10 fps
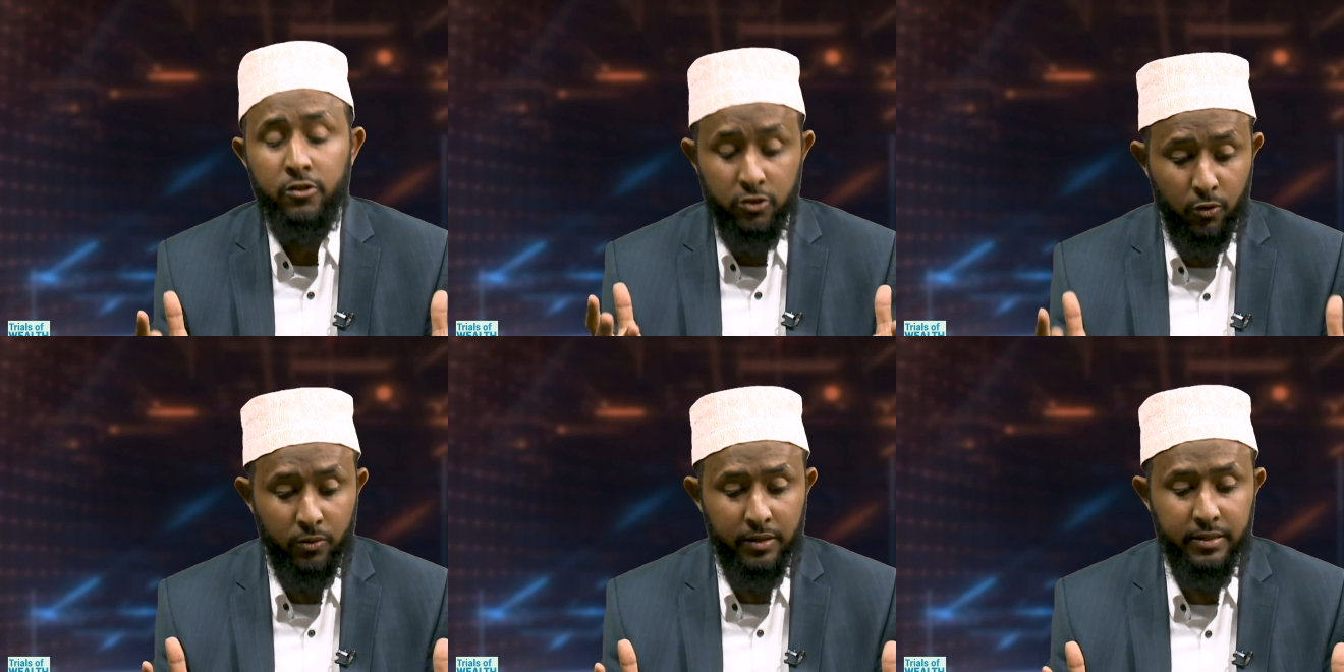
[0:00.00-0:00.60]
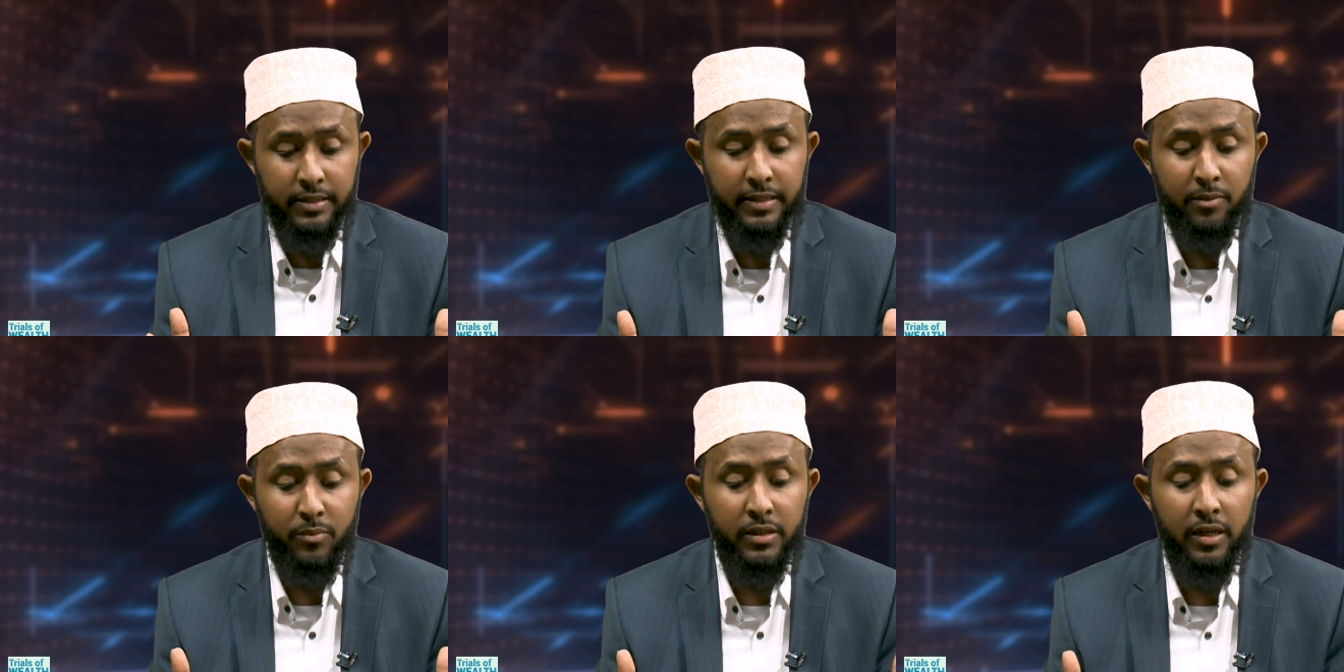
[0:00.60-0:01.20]
so that he
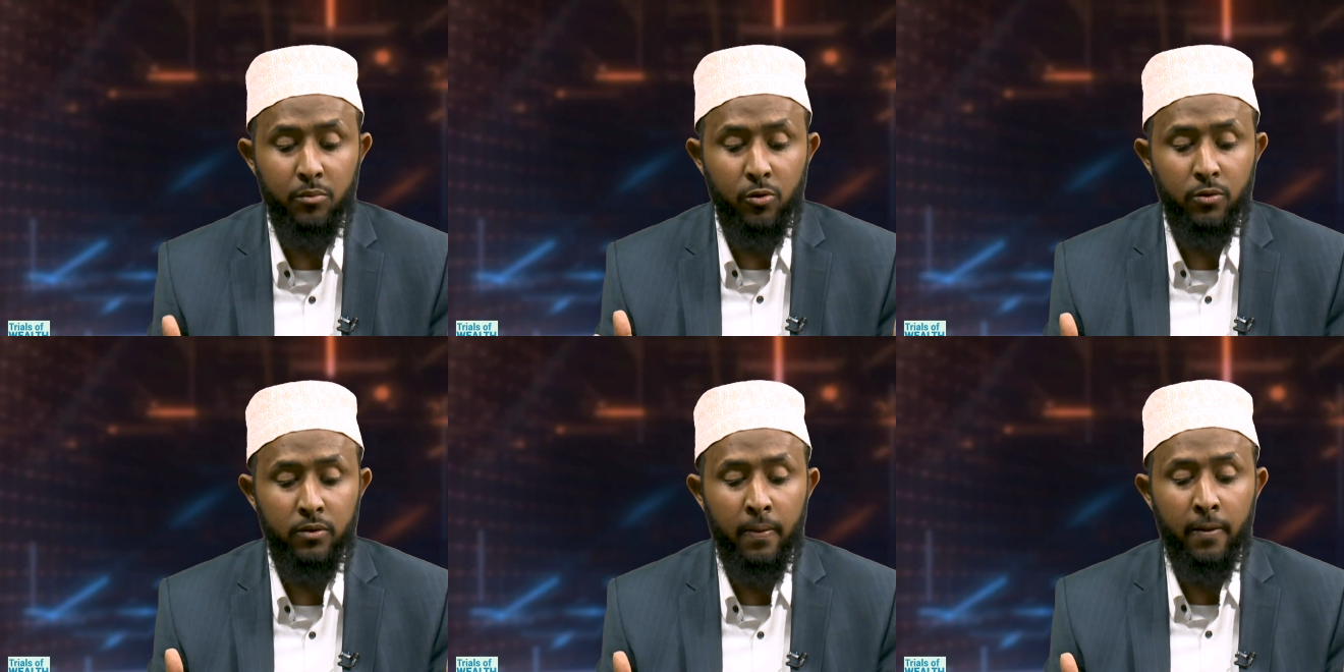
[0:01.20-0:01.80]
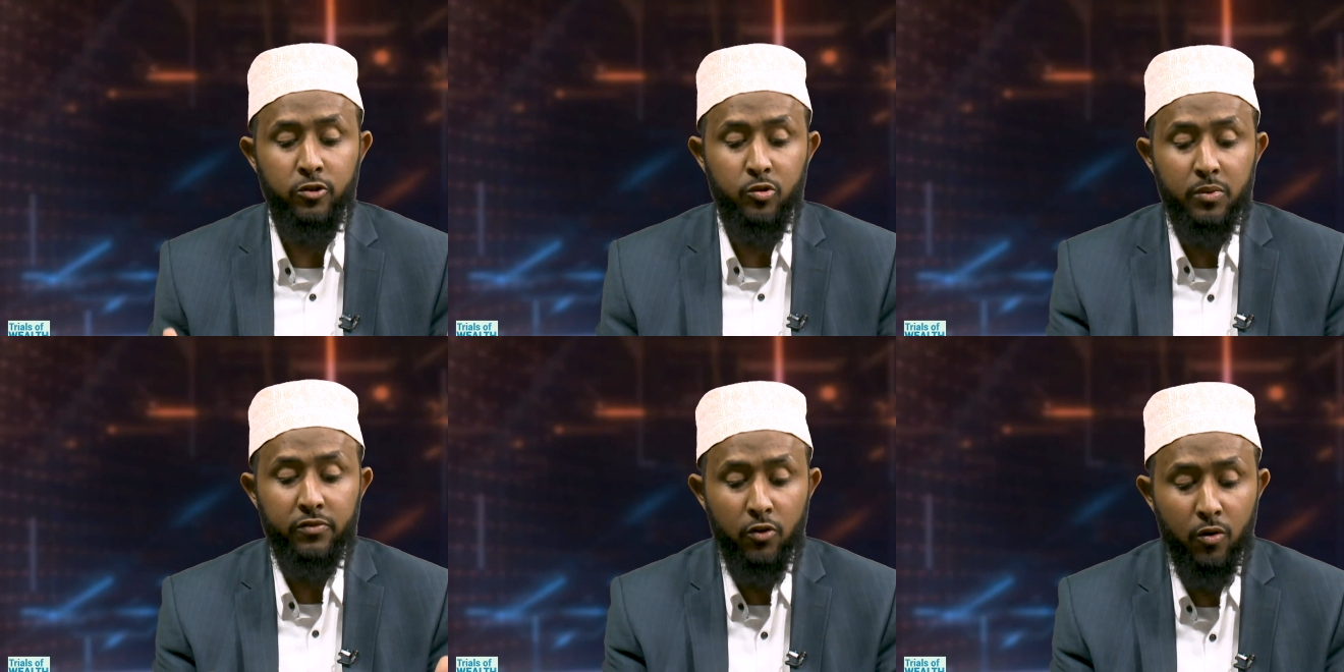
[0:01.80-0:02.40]
can be able to
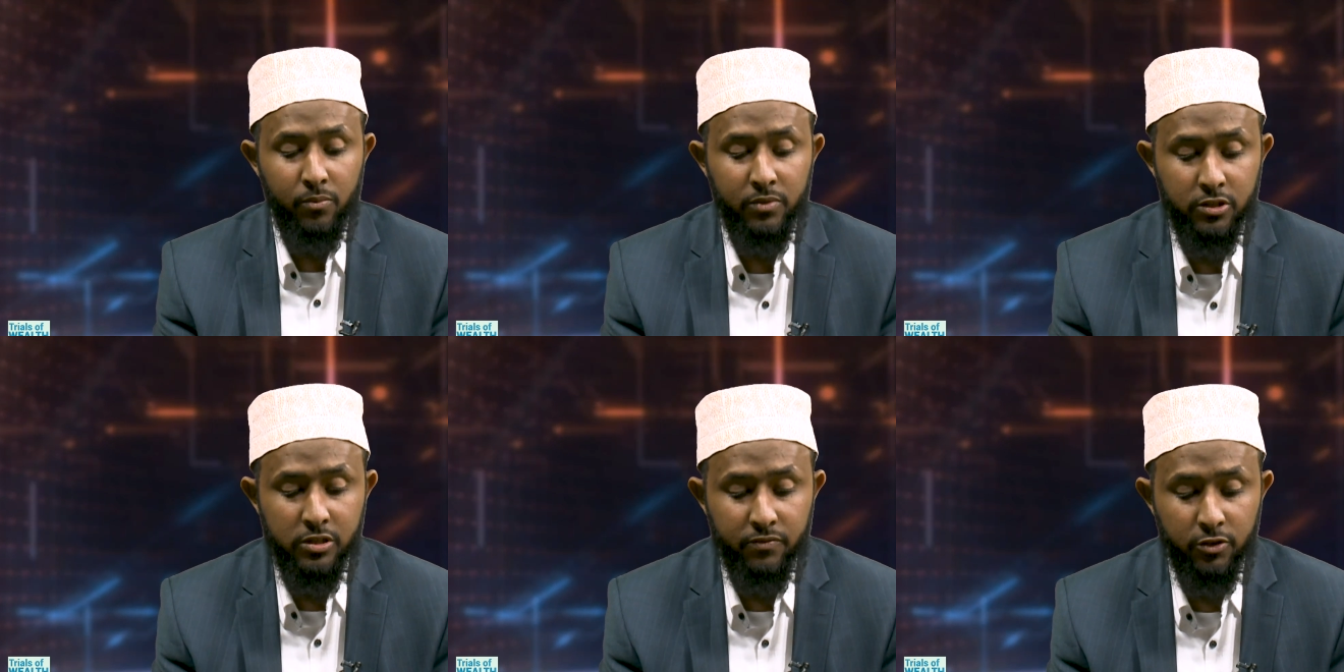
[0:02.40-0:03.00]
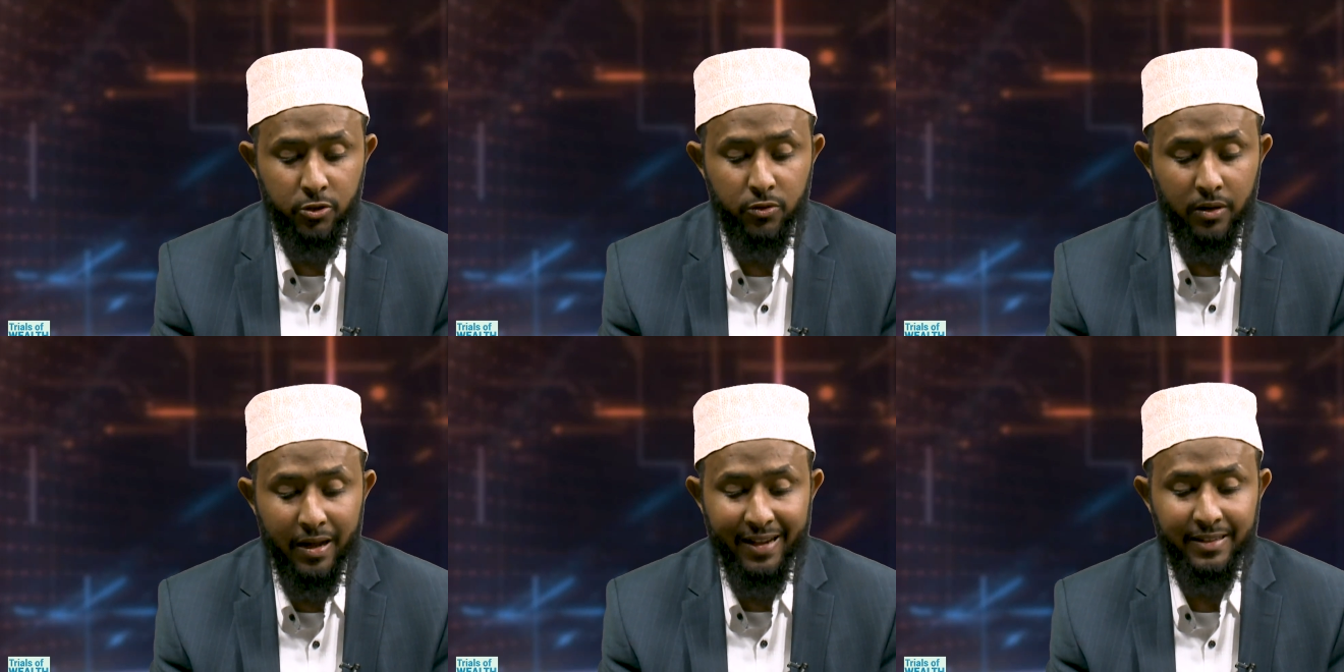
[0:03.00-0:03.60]
perform these
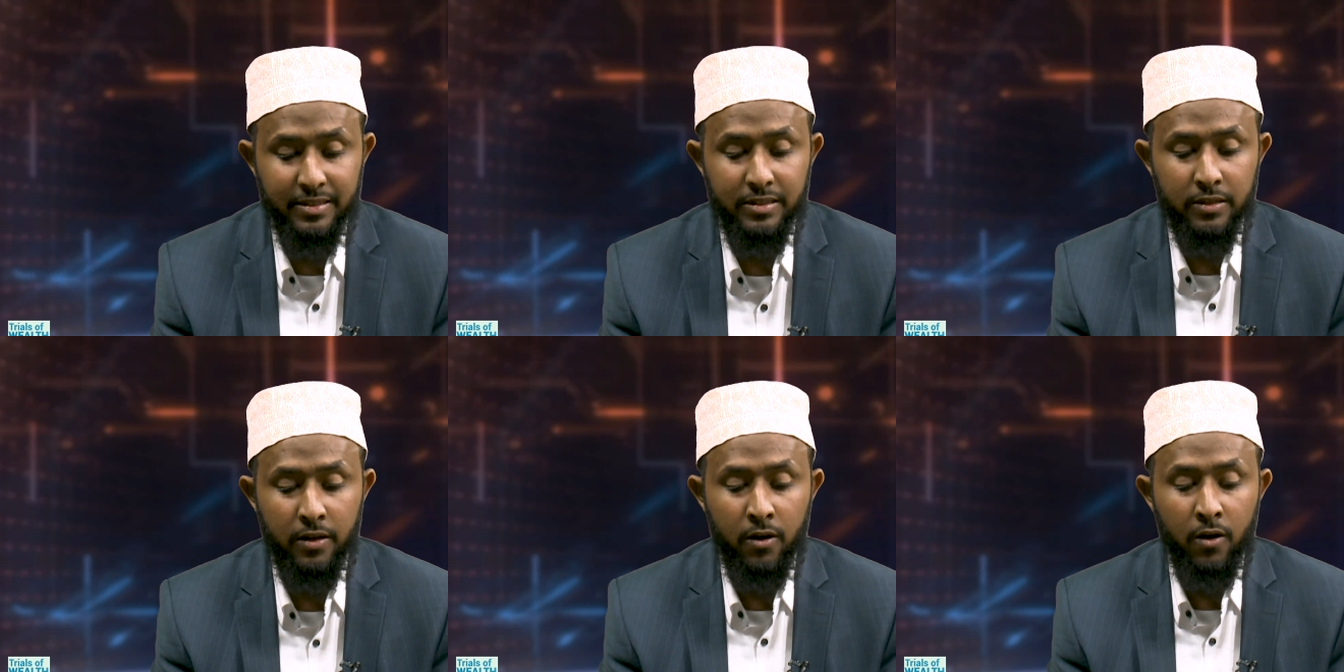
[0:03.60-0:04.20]
devotional acts